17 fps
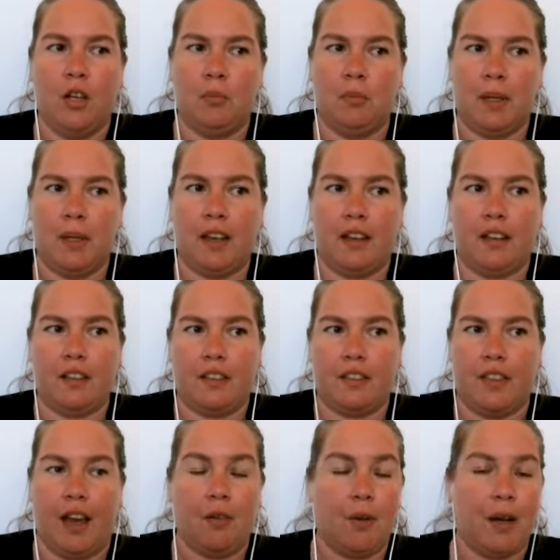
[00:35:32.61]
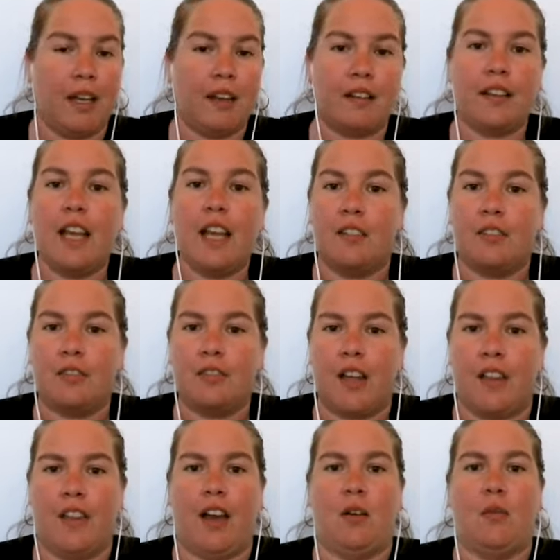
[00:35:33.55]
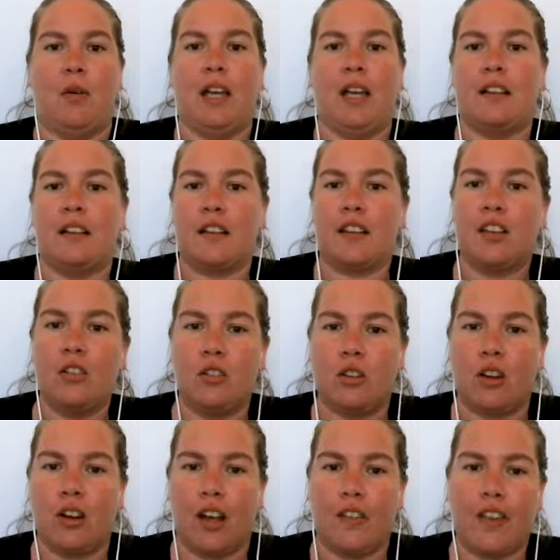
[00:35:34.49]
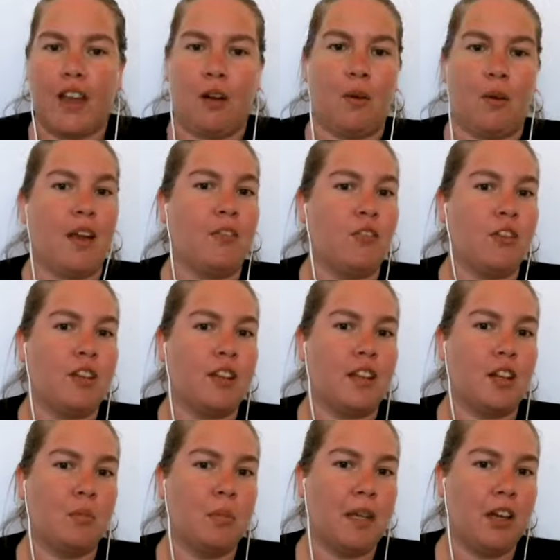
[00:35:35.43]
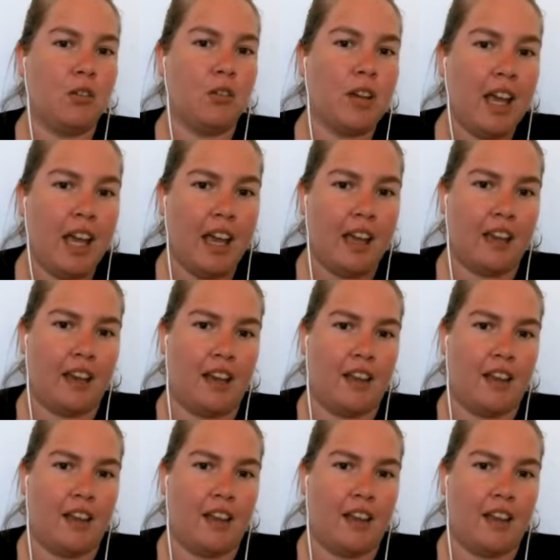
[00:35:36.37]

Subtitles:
because that way it's safe, and that way it's secure, and that way everyone's going to be okay.